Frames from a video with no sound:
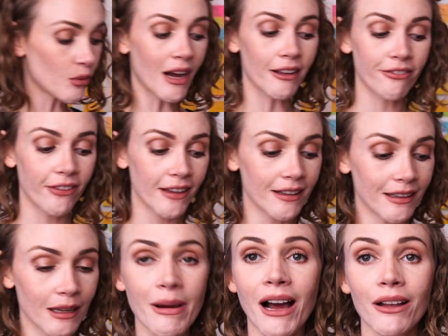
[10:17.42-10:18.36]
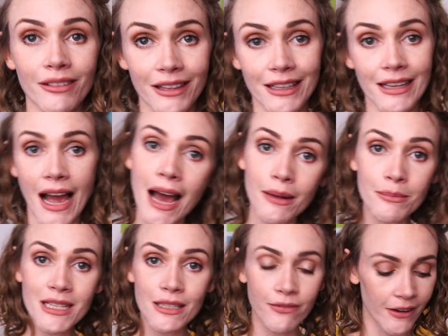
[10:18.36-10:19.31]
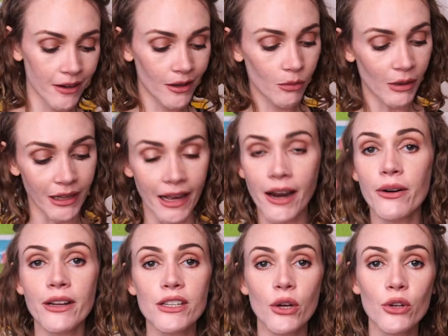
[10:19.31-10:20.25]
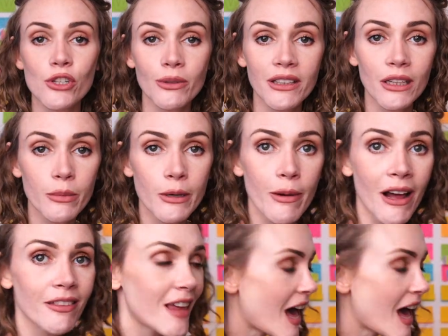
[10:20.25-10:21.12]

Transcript: do I feel about the atmosphere? Well, I already told you a little bit about